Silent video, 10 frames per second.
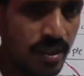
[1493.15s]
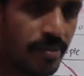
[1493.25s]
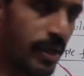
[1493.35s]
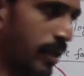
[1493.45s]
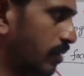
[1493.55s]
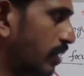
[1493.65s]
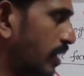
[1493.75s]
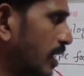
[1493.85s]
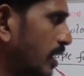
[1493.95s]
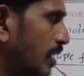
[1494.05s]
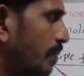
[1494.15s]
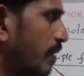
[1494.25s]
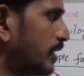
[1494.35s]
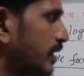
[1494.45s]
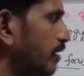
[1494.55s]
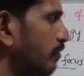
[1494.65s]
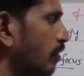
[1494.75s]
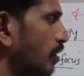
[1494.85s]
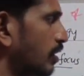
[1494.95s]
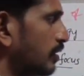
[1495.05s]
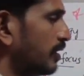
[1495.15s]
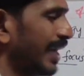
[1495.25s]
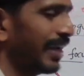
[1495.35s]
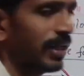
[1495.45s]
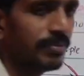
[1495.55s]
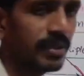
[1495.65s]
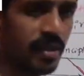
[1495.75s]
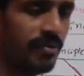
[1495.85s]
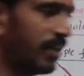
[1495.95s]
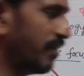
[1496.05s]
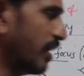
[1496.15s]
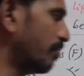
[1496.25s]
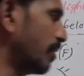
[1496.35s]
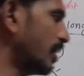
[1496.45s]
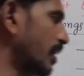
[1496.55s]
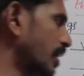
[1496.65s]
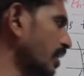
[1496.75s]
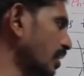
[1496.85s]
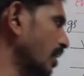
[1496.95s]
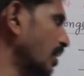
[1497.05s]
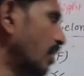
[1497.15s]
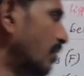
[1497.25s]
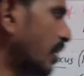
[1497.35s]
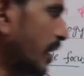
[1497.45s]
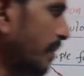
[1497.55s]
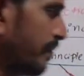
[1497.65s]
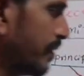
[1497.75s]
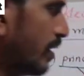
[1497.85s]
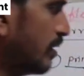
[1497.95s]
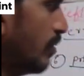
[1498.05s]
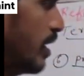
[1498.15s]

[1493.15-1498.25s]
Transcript: mirror. Okay, please try to focus these diagrams here. Very important here. Okay. So